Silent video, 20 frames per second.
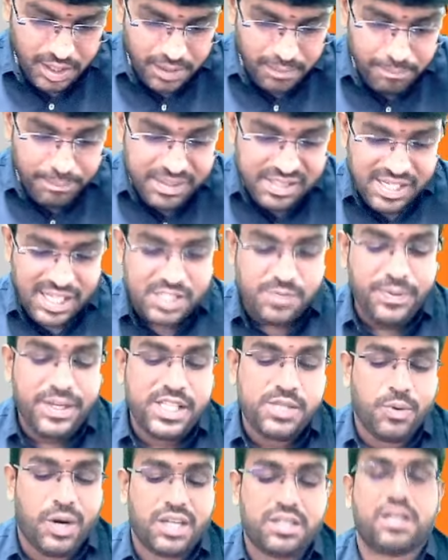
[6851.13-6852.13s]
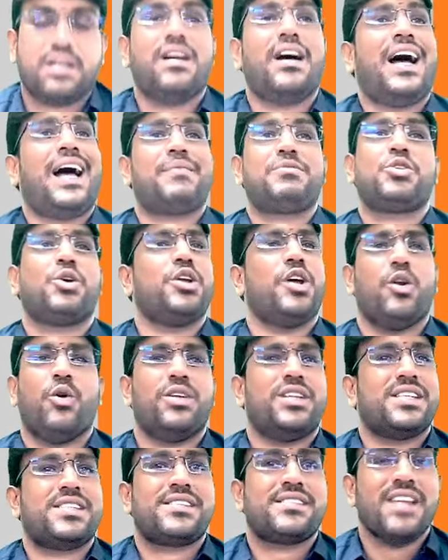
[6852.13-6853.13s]
Business means what? I am sure you know
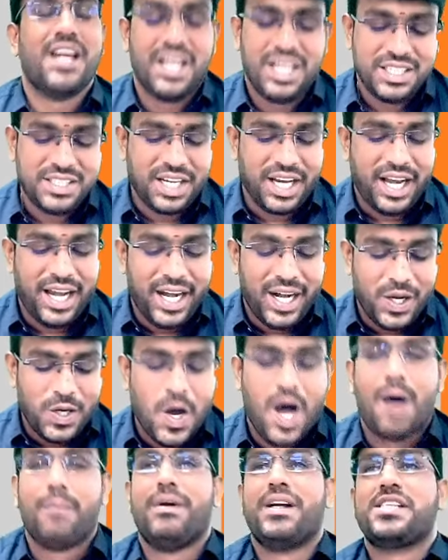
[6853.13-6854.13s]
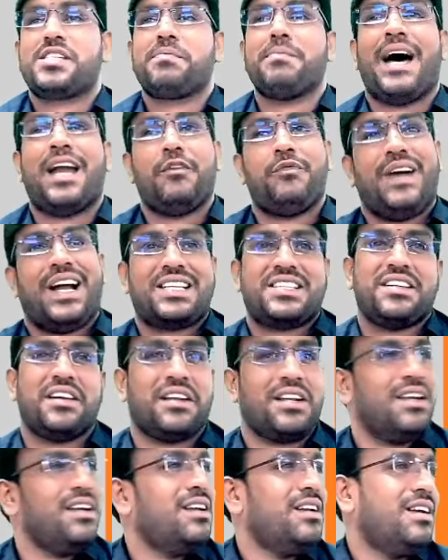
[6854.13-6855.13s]
this. Trade, commerce, manufacture.
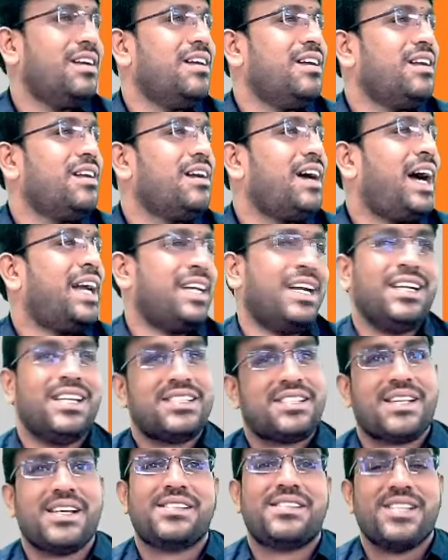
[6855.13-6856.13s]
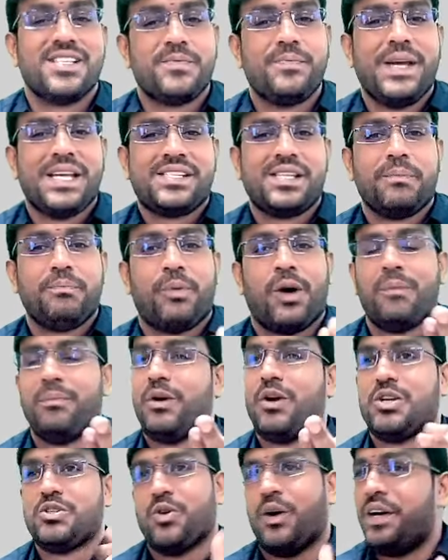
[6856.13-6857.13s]
I didn't discuss this basic point
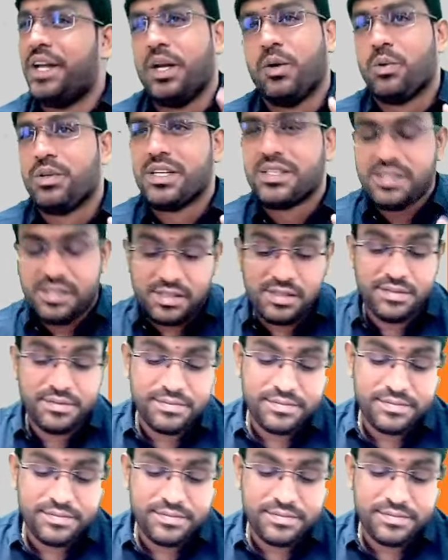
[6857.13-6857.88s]
because you already know this.